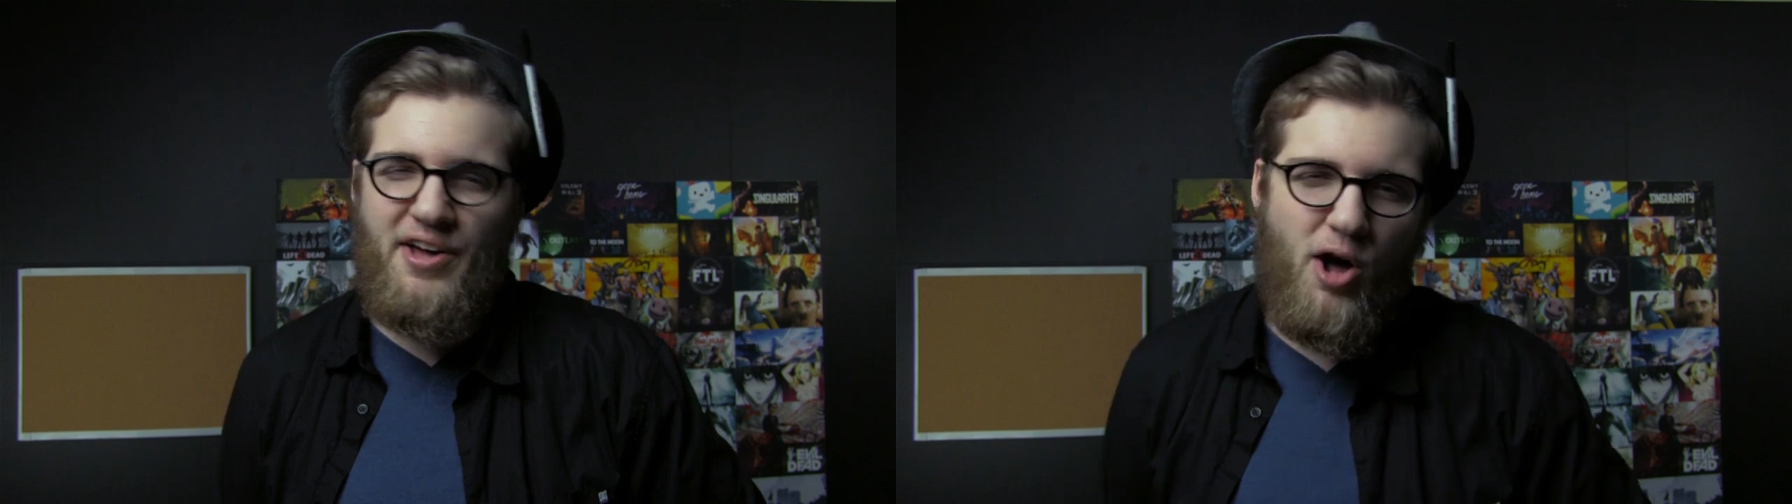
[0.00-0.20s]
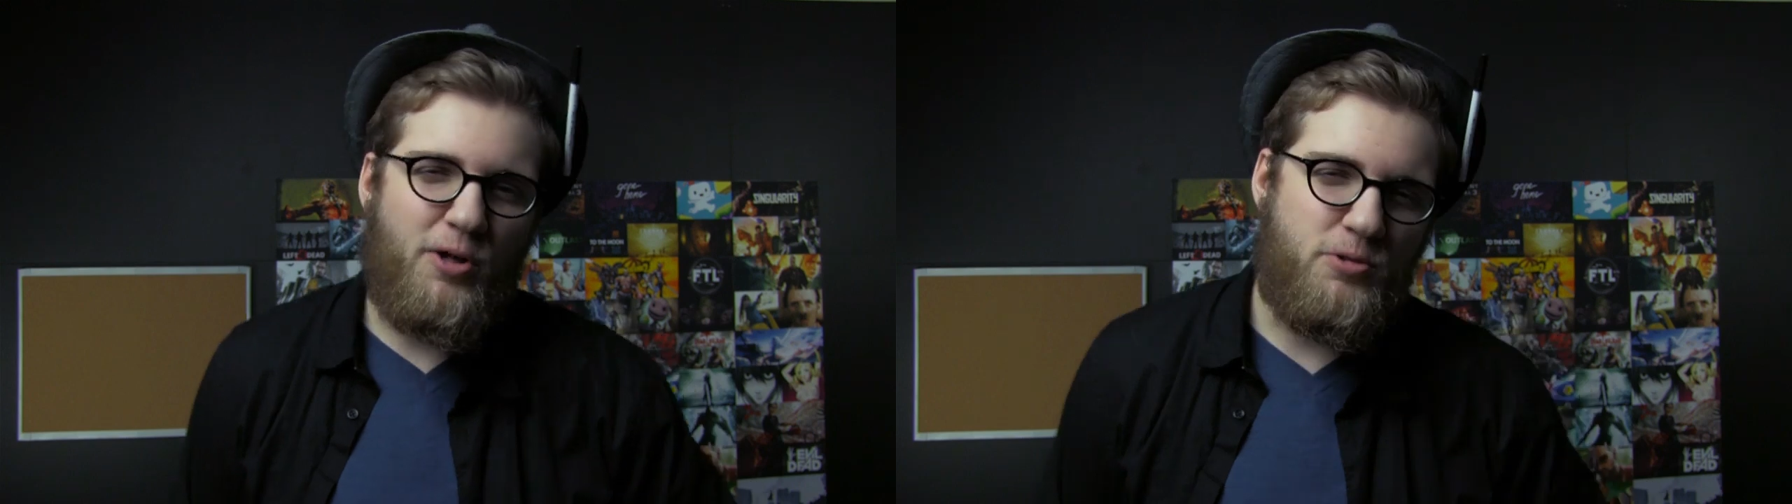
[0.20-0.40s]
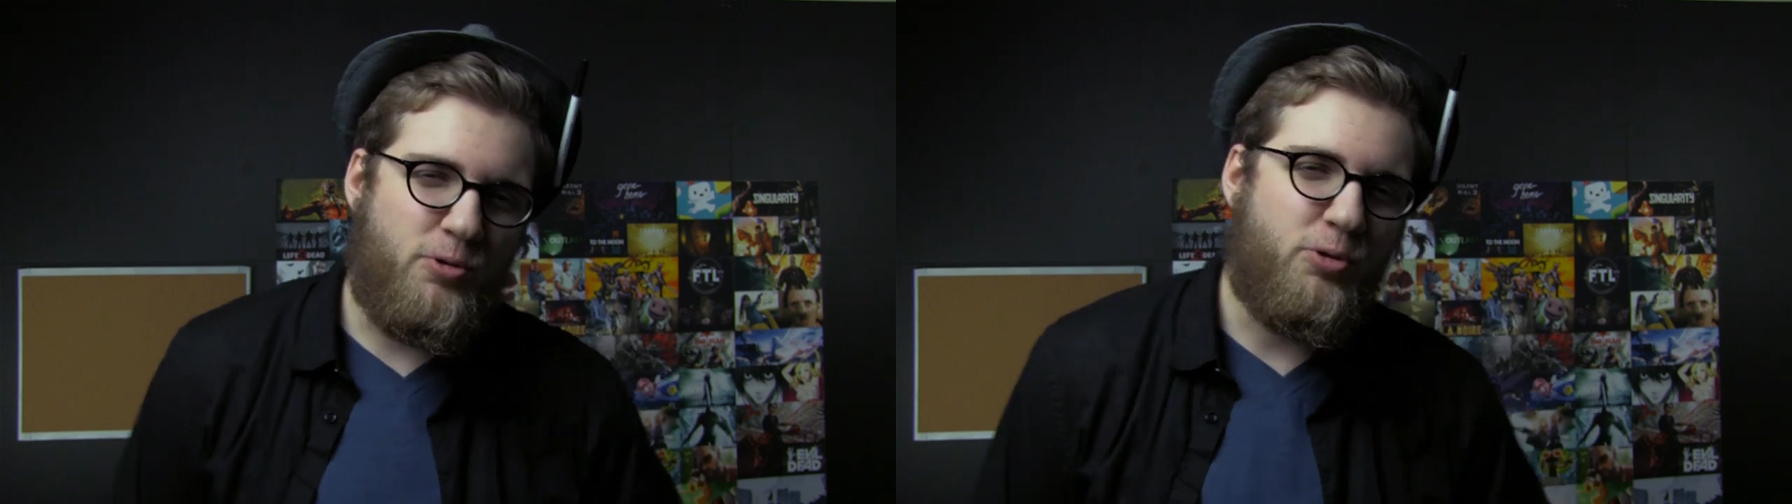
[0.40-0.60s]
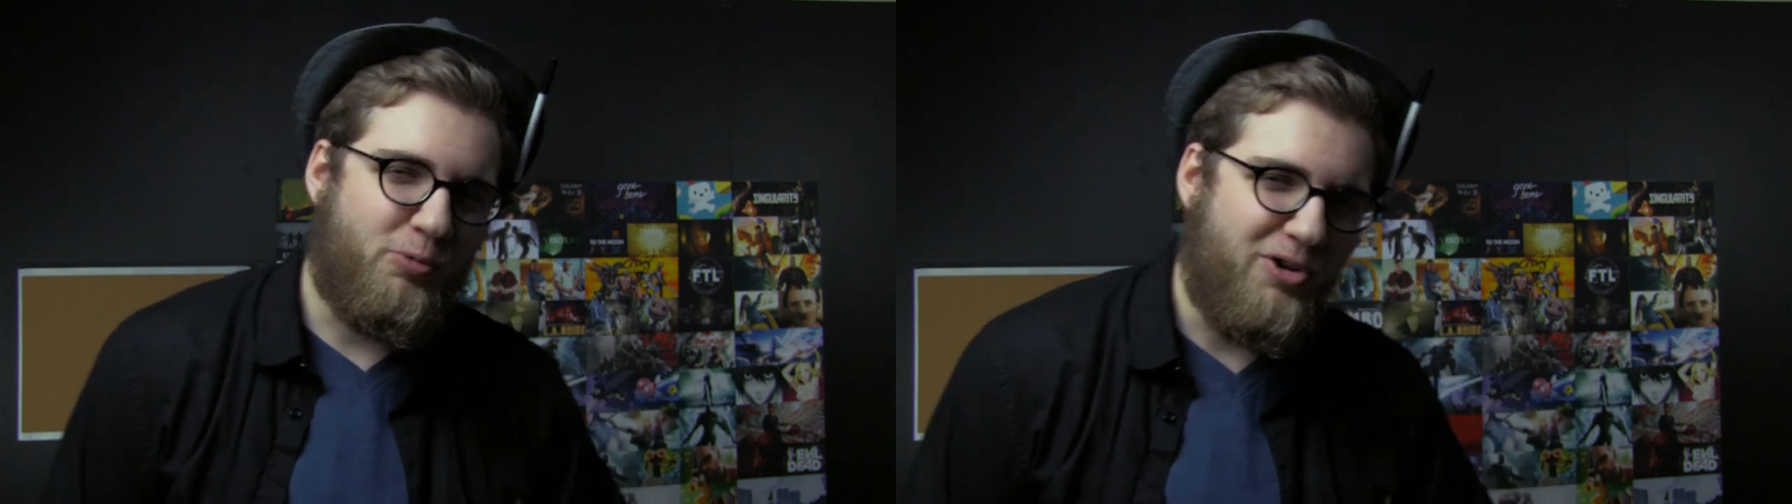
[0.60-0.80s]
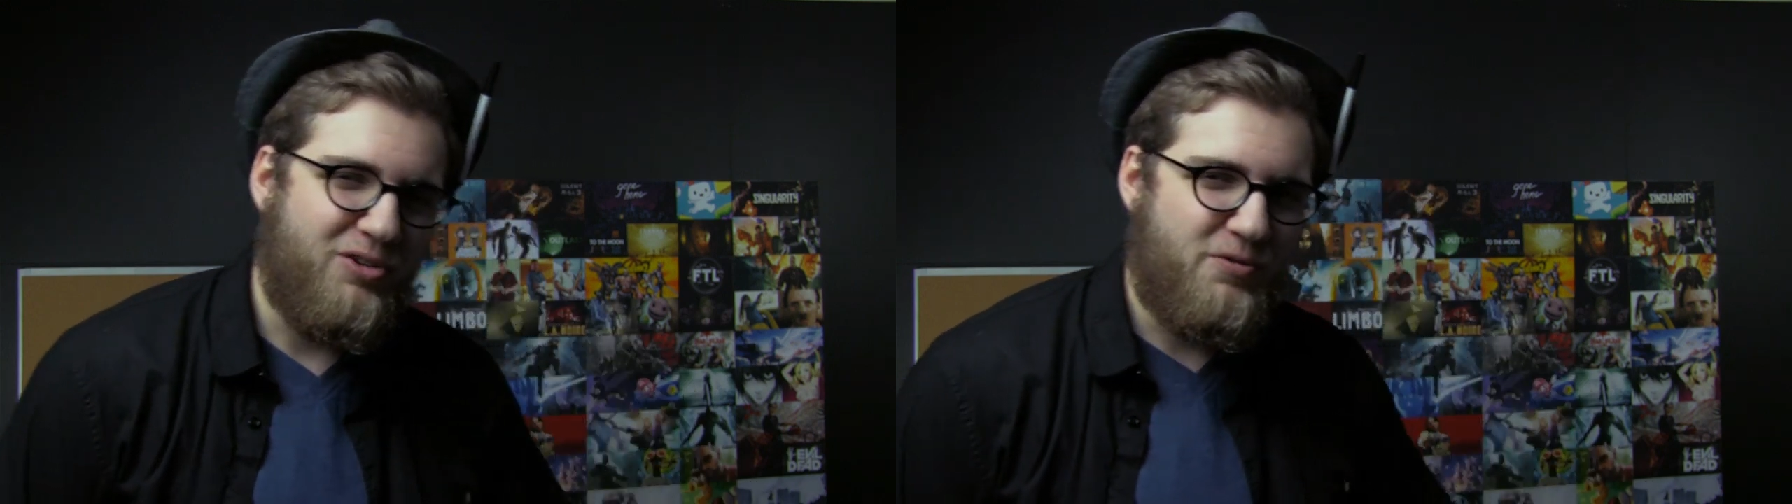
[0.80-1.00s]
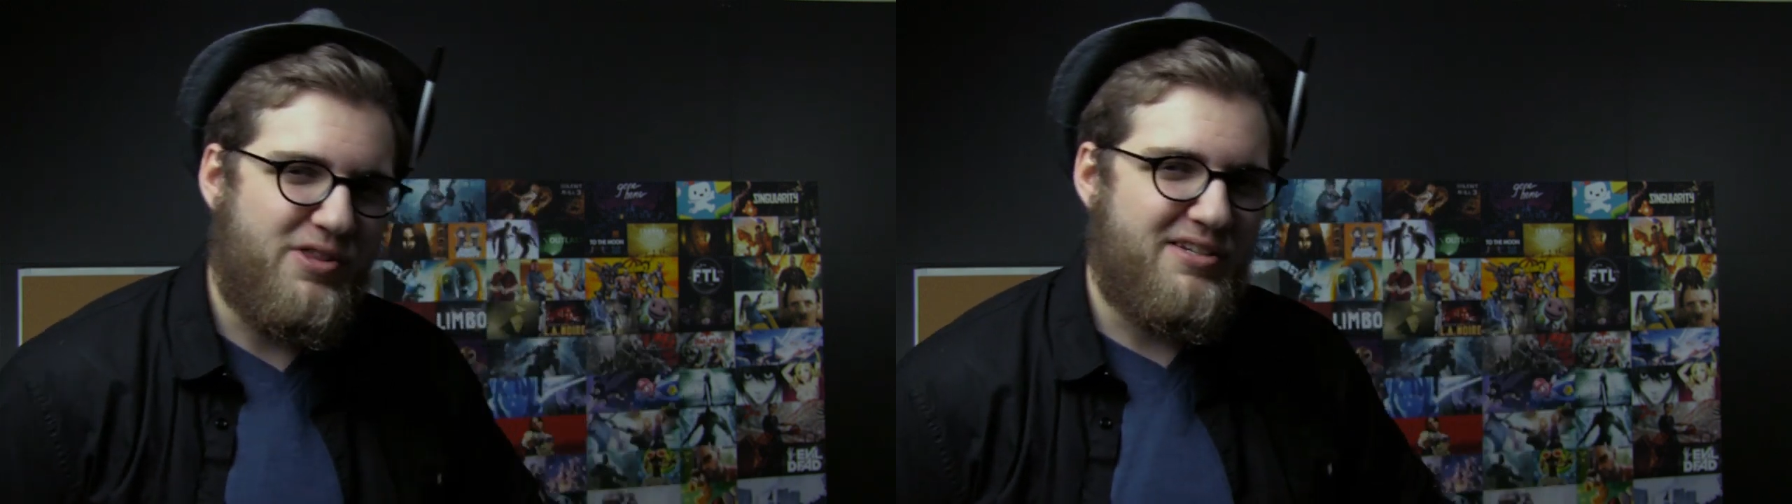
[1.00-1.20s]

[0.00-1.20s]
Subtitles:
not all too thrilled for